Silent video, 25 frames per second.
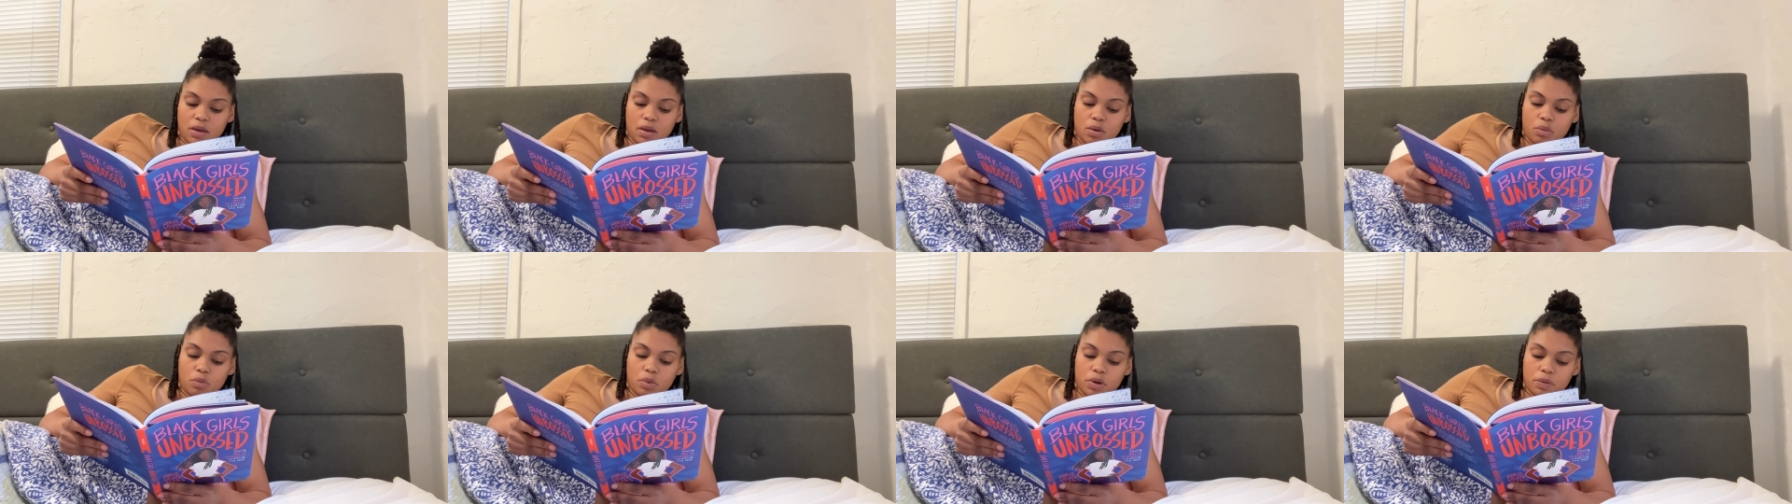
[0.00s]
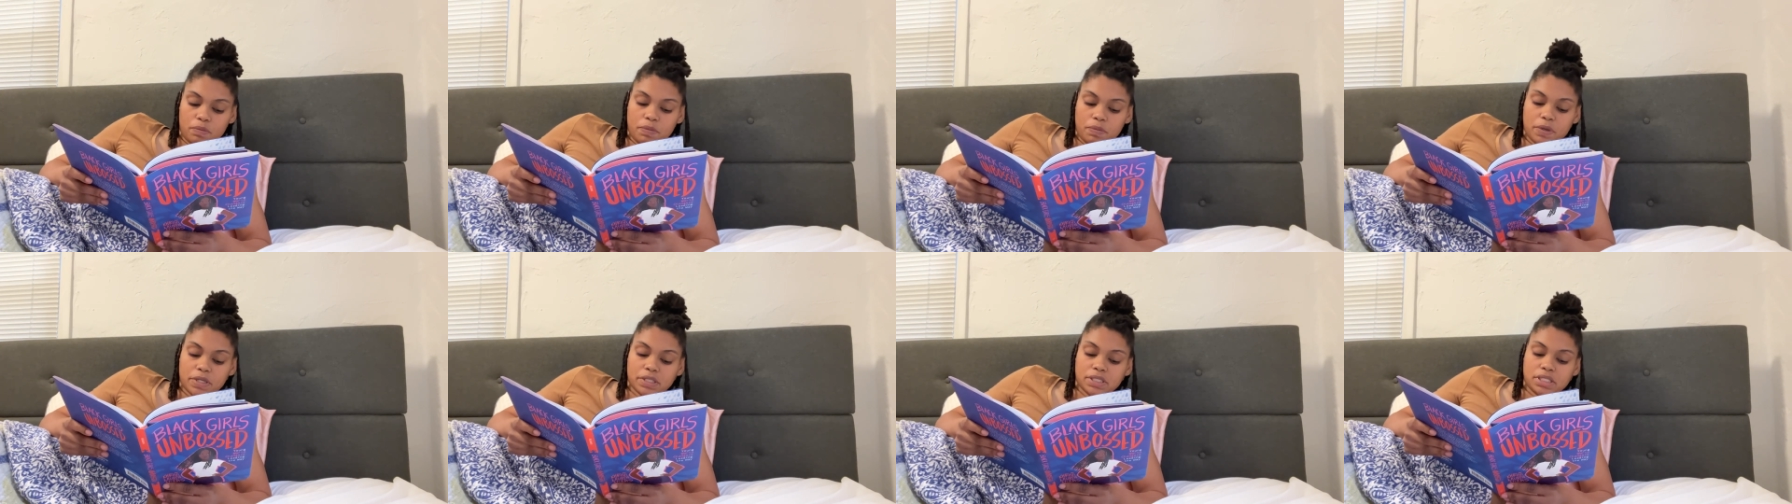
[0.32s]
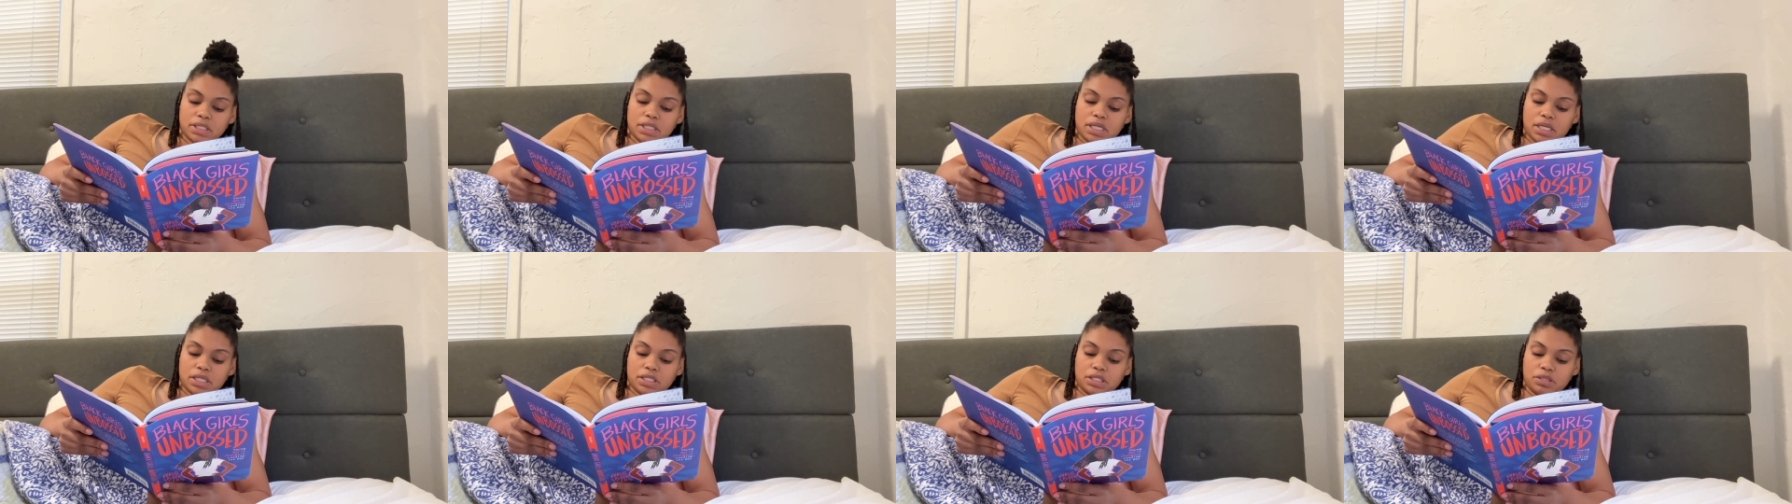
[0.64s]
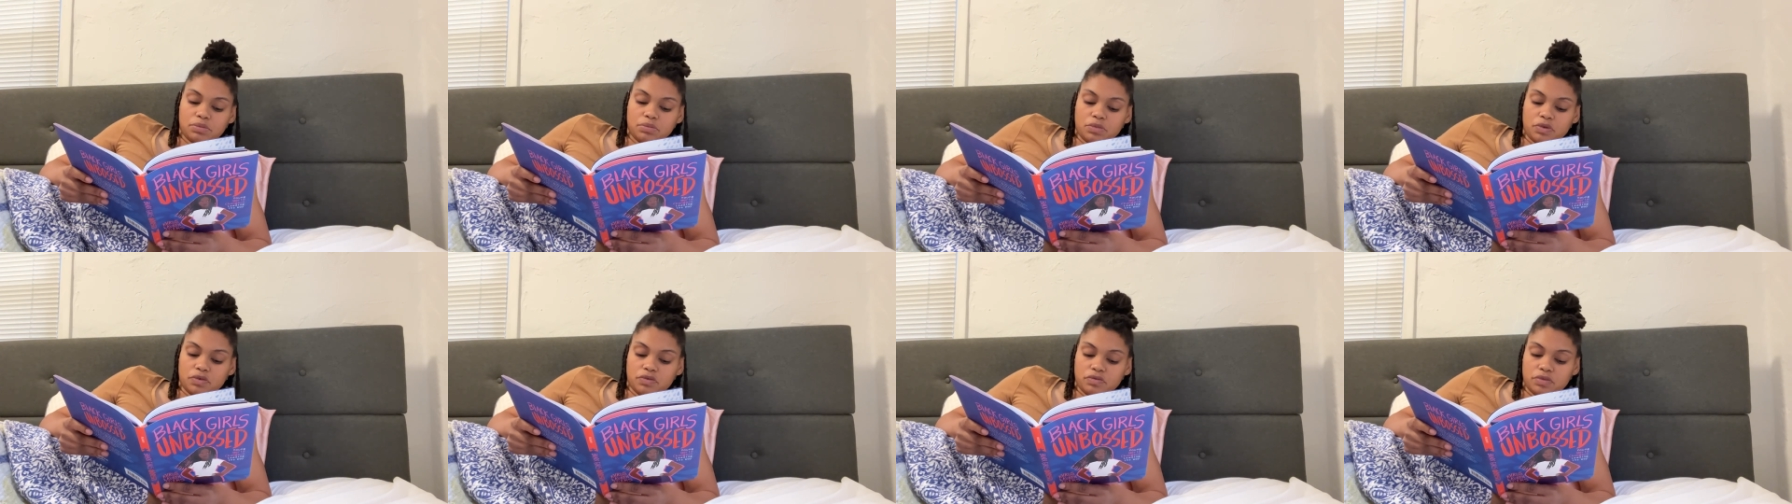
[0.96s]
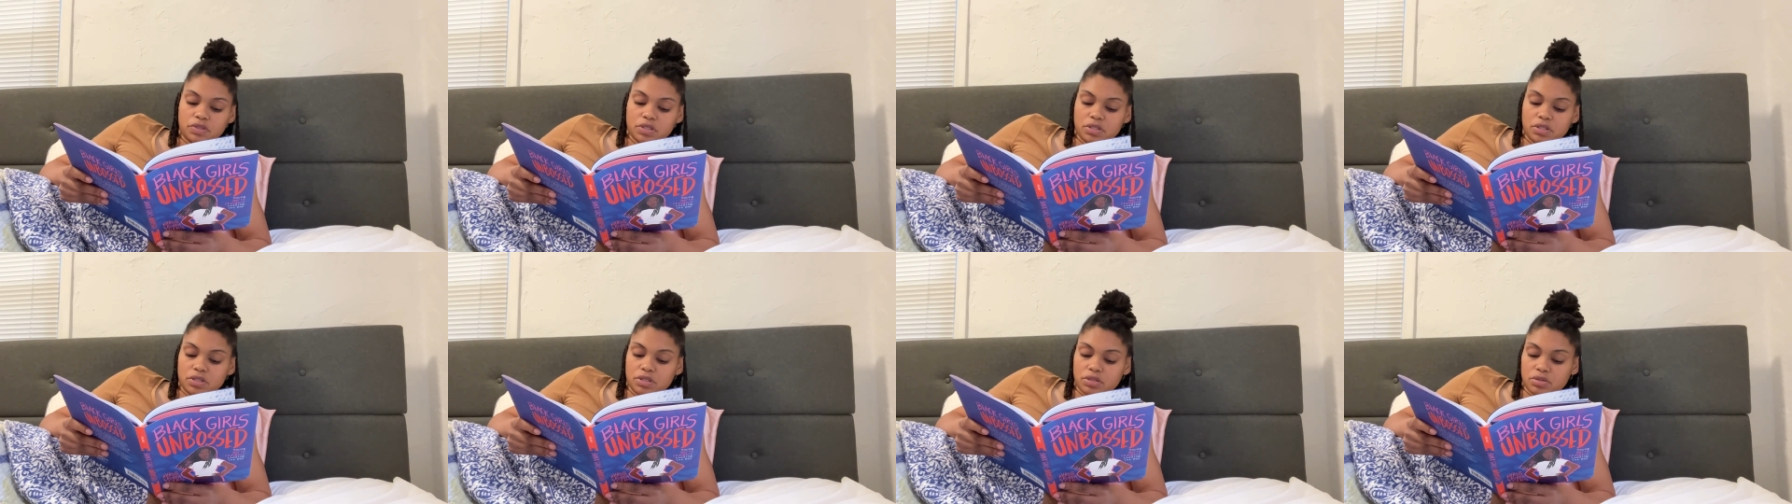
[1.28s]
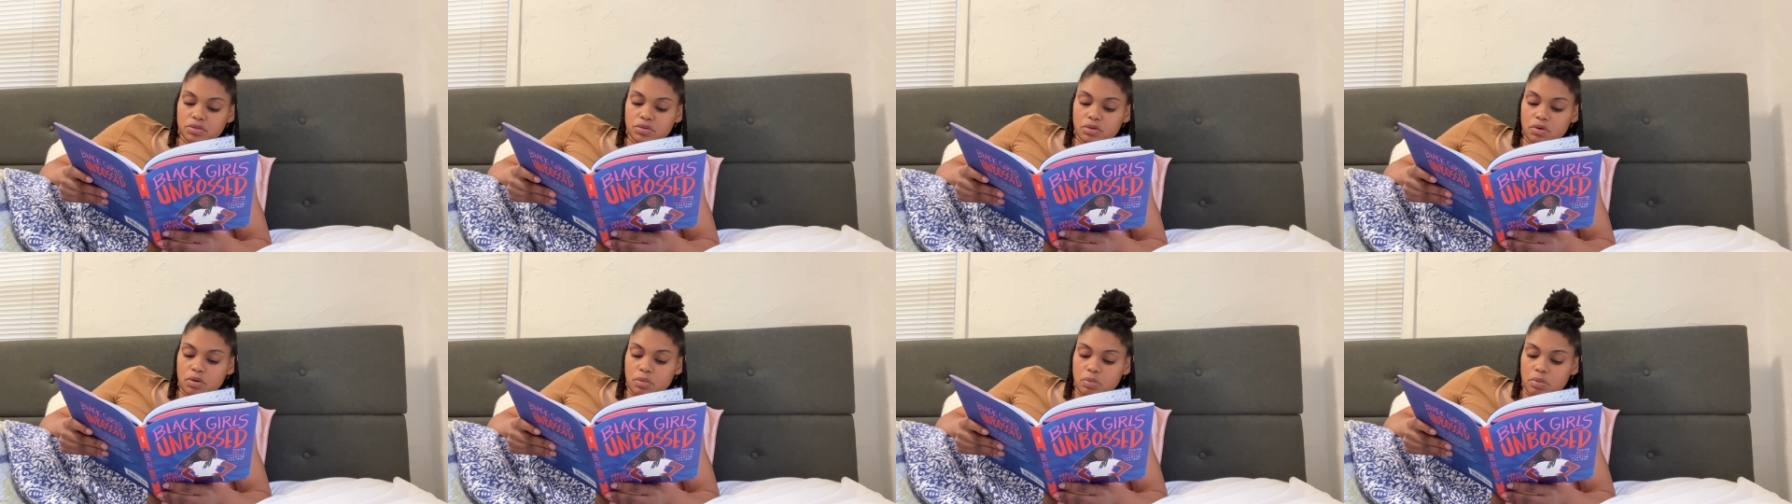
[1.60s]
One presentation moved to the
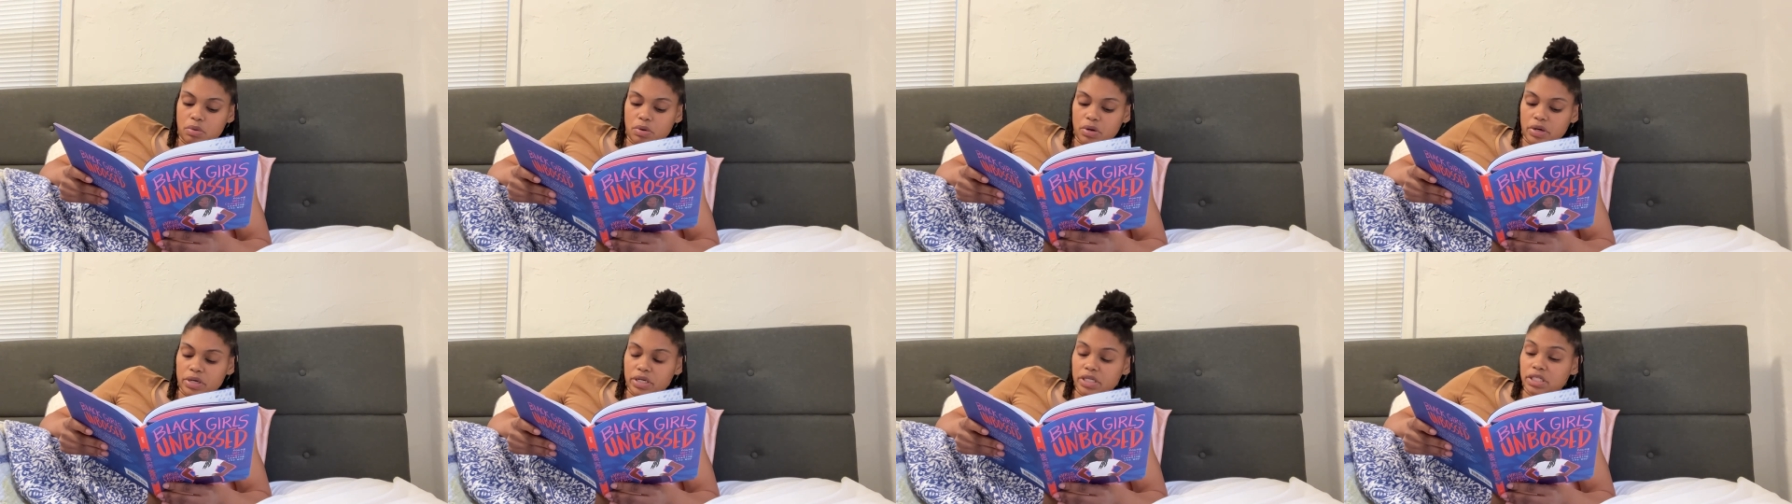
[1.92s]
school board,